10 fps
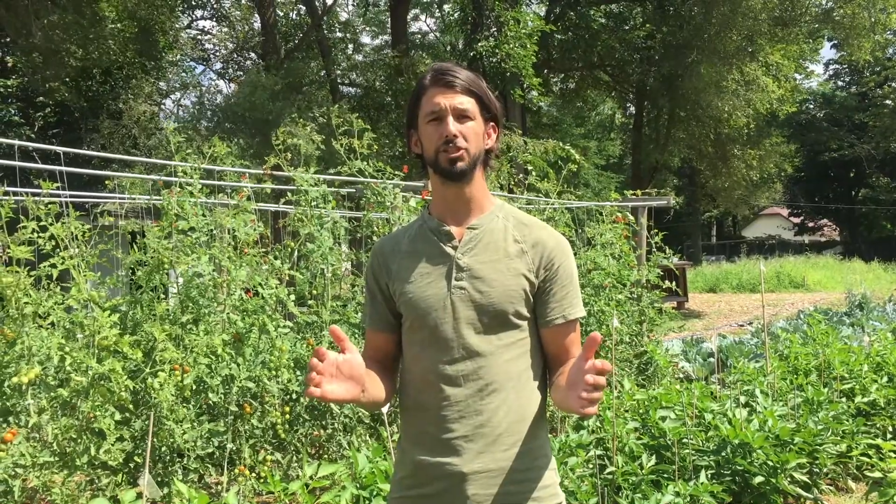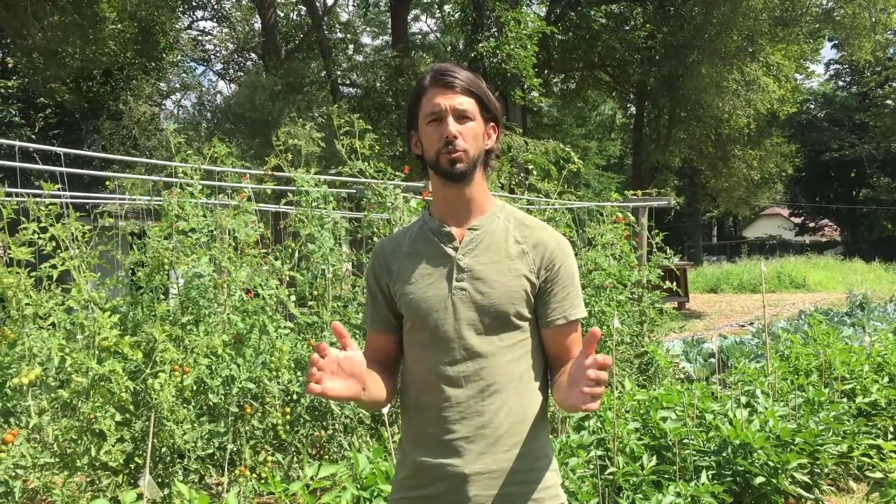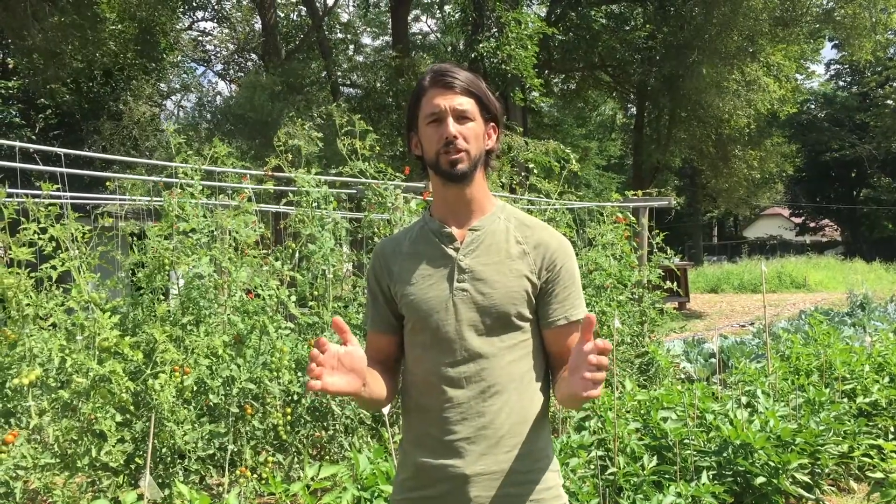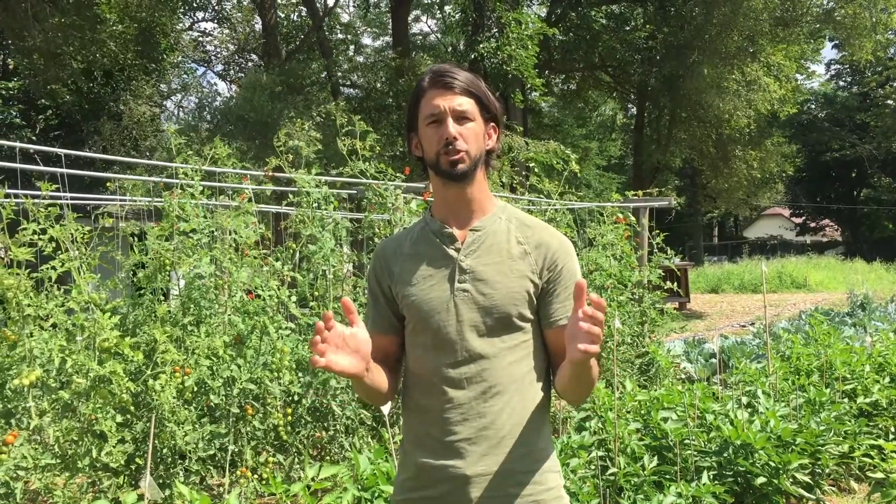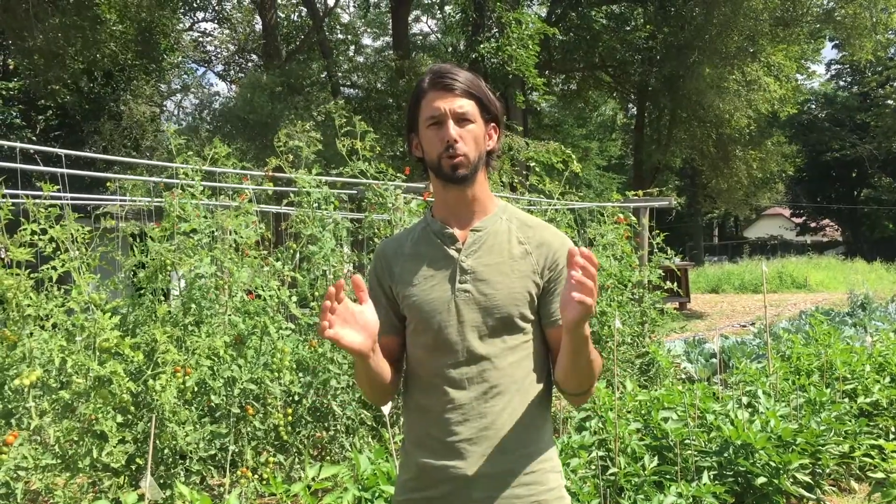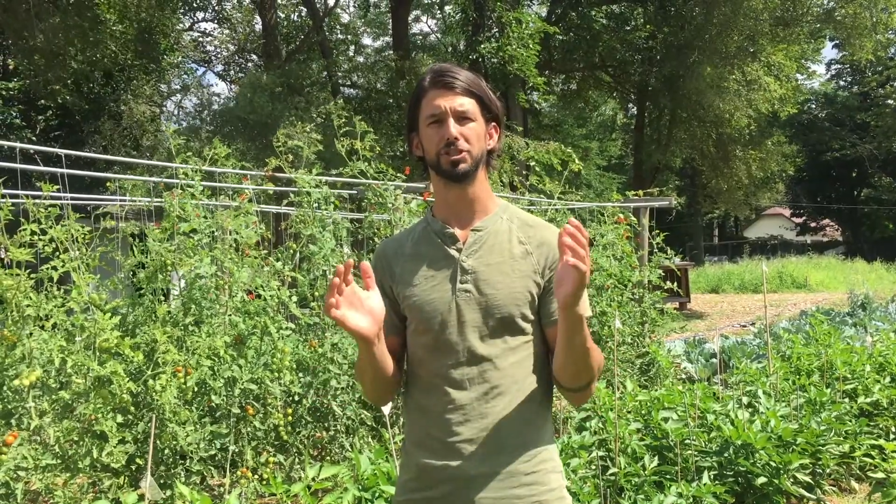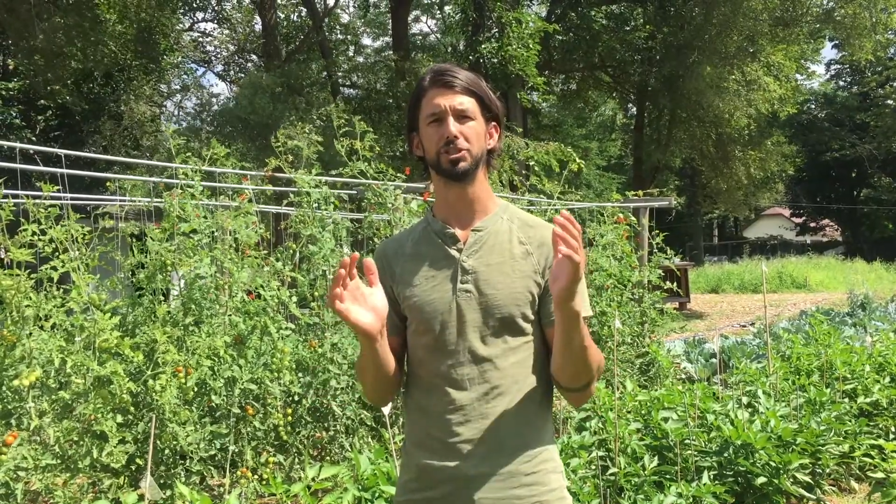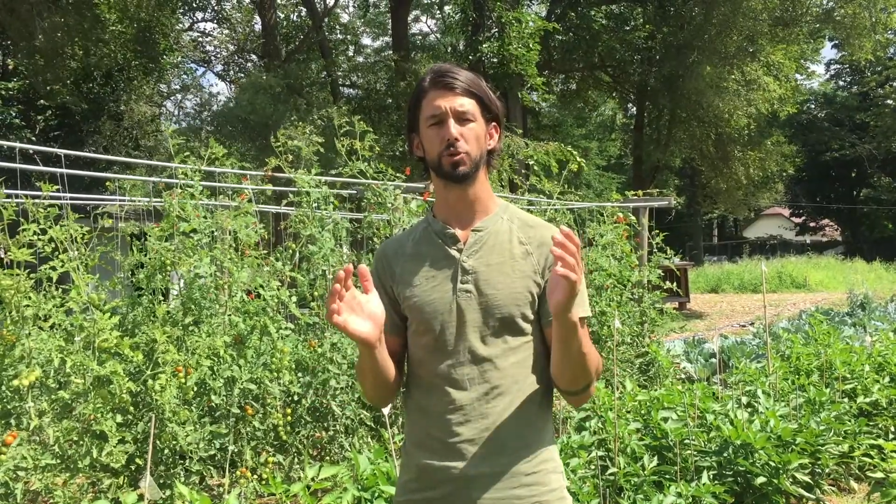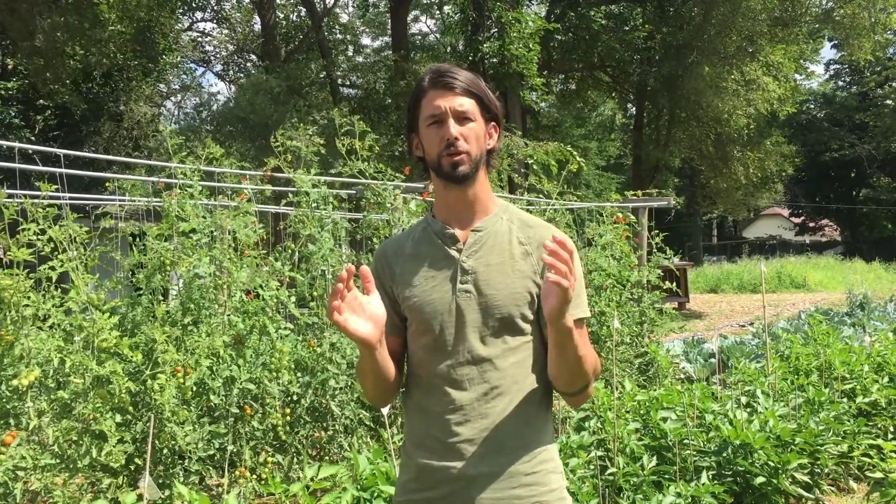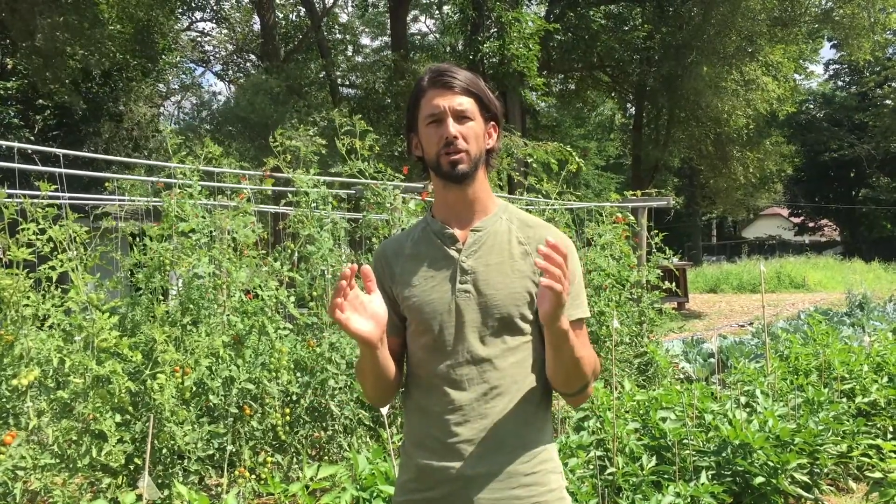doing a short
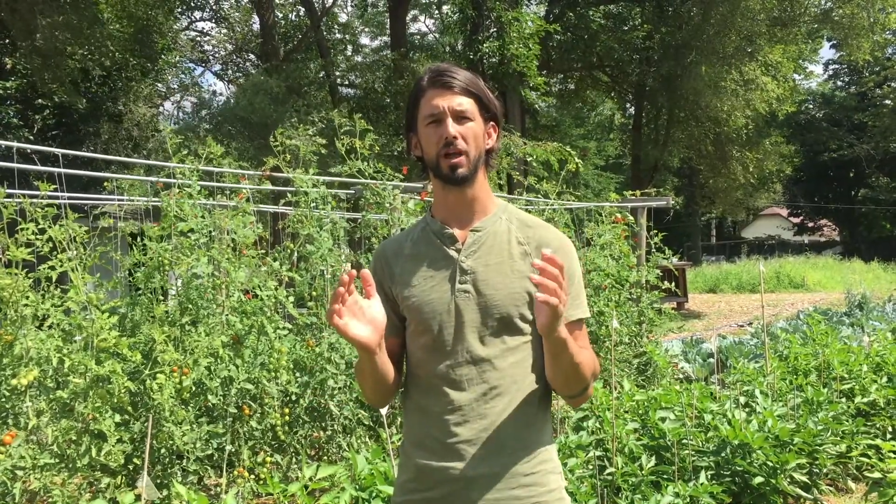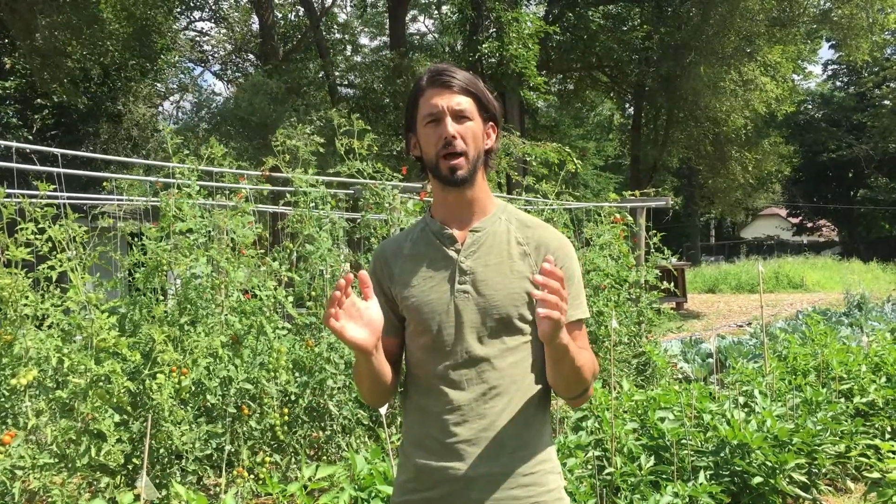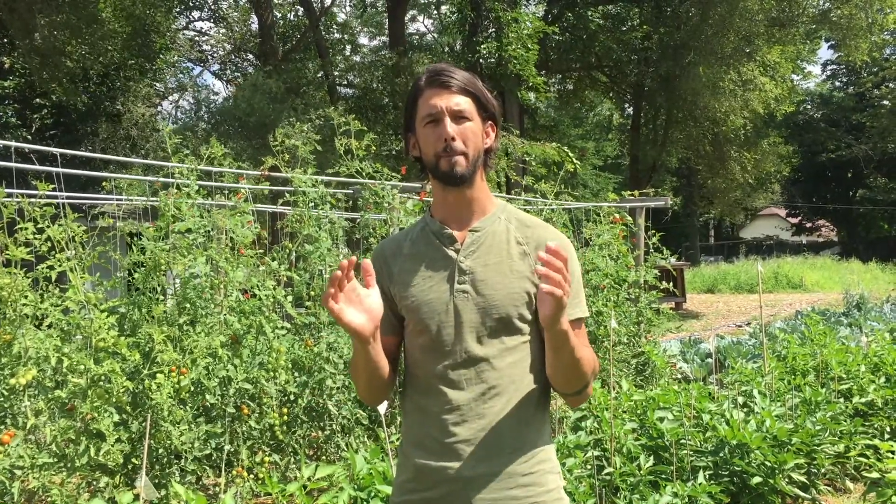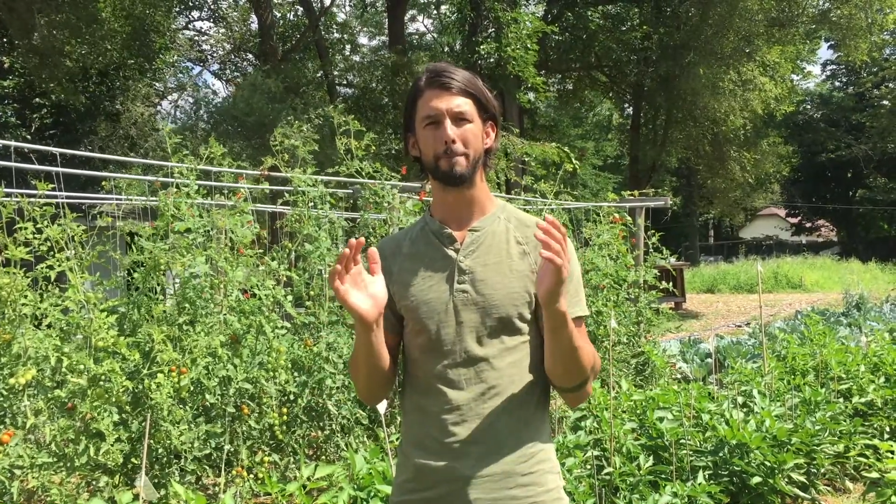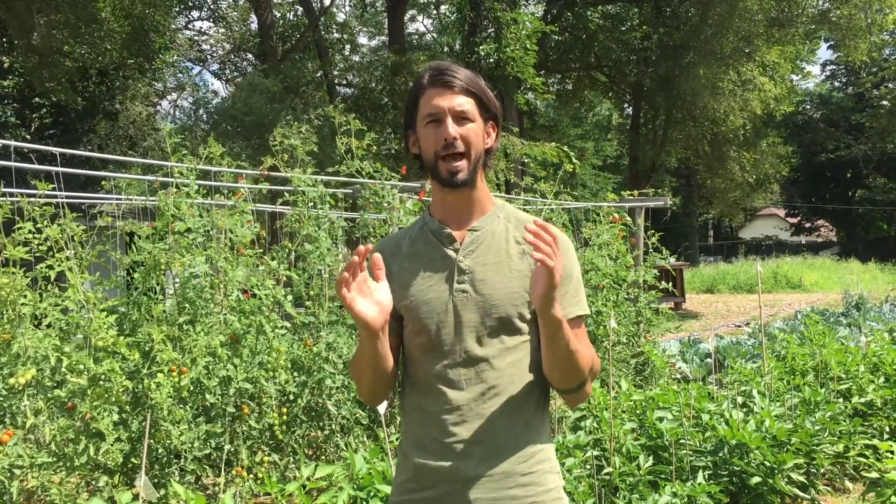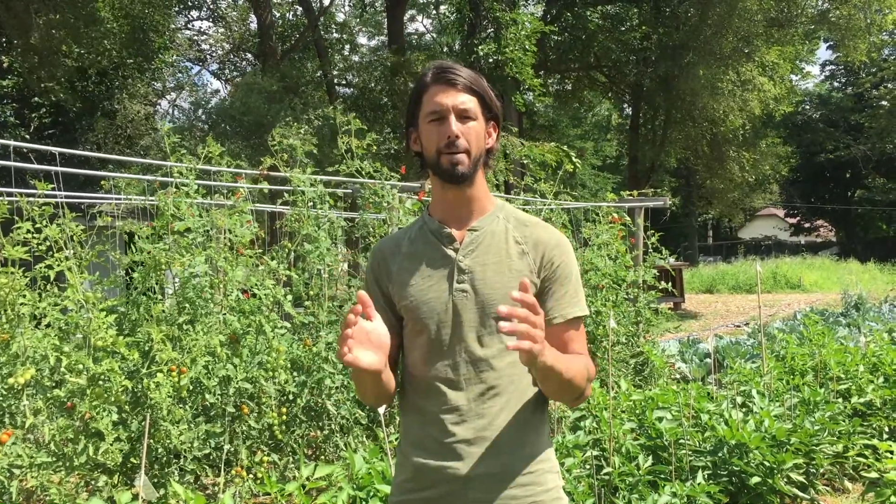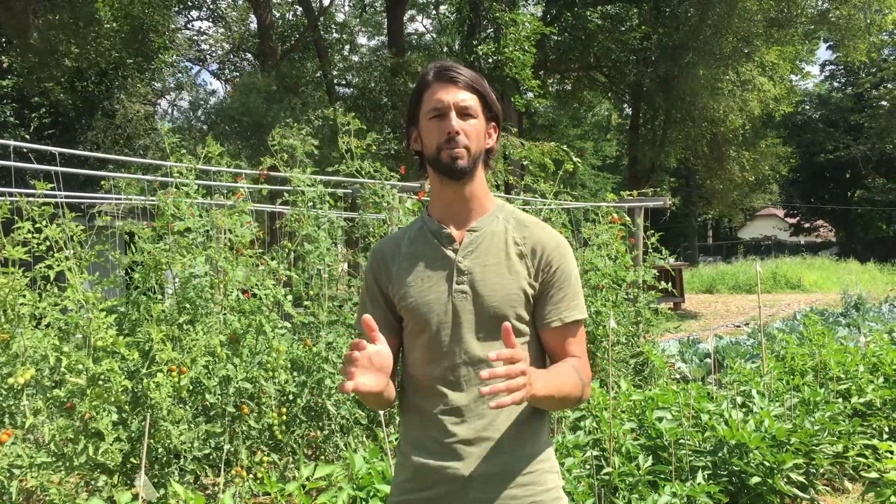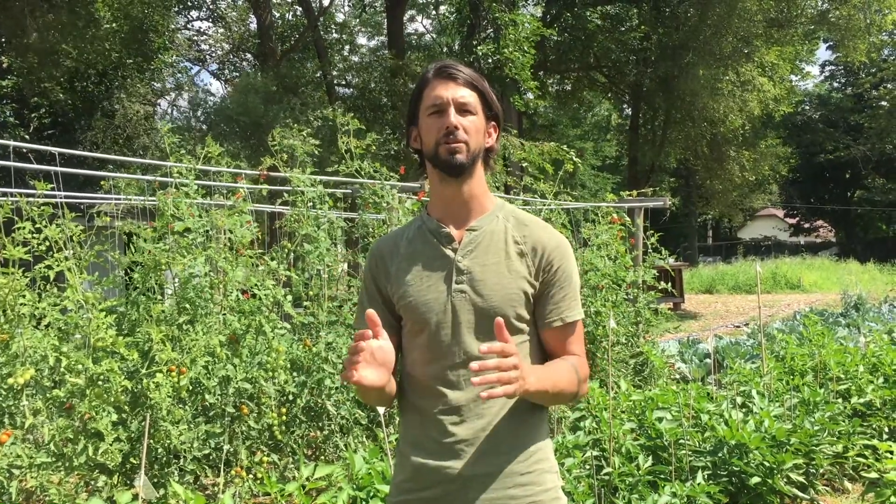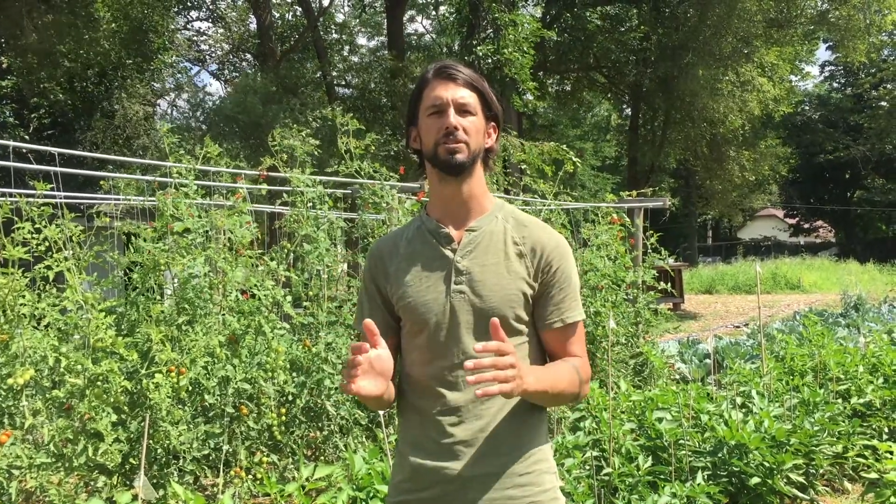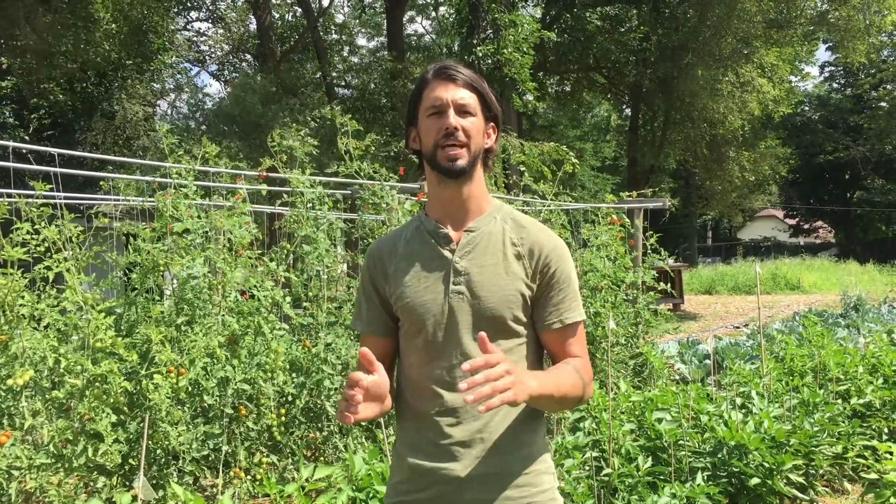tutorial on peppers,